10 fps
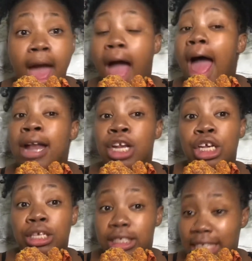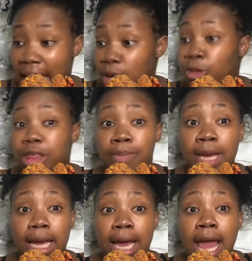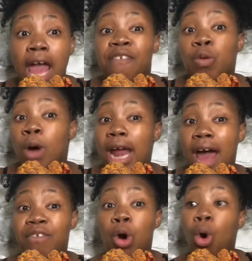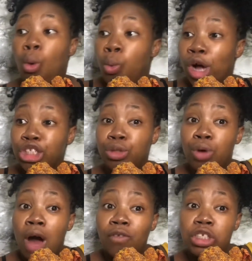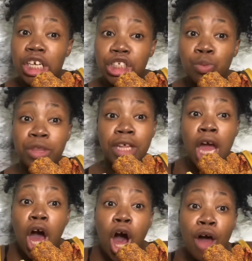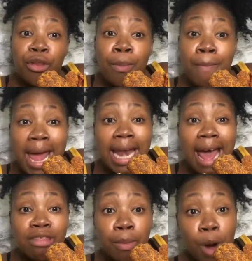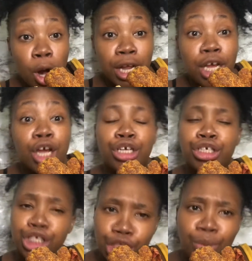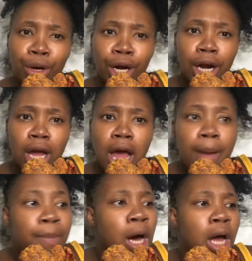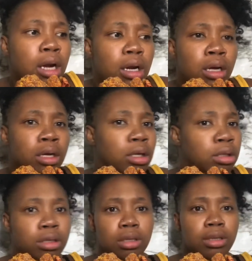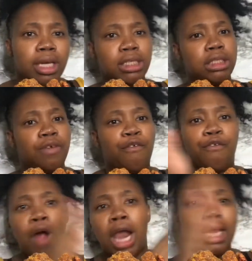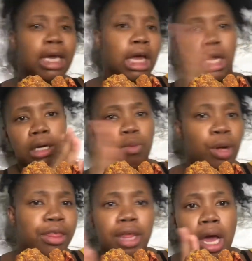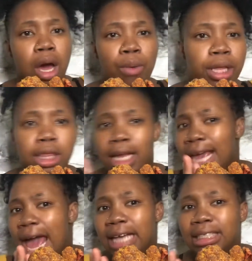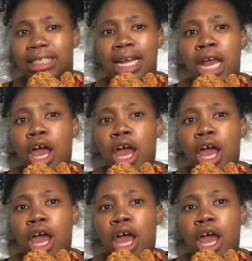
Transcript: and you stand with me. If you want to have a 1-2 conversation with the other men at the party, sure. But this frolicking with the guests and